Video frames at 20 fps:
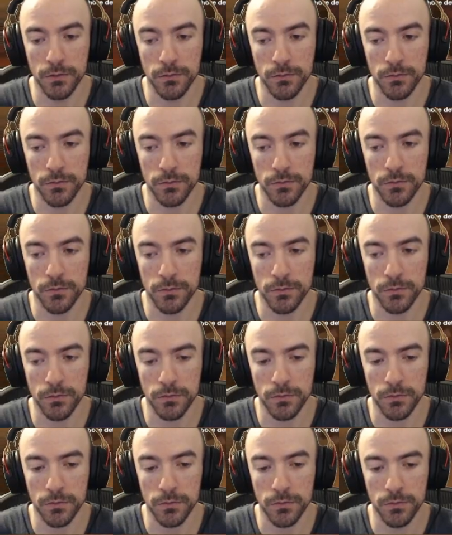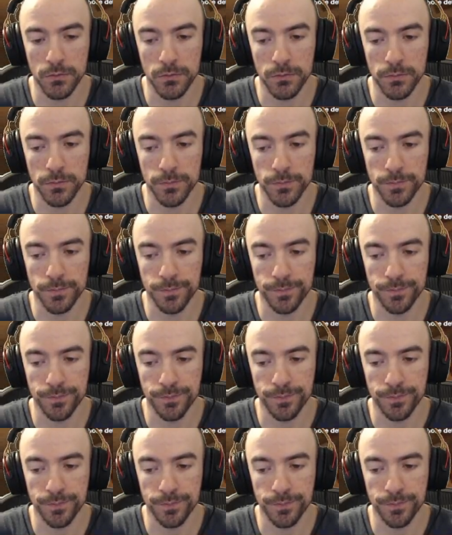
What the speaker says: Nothing is said.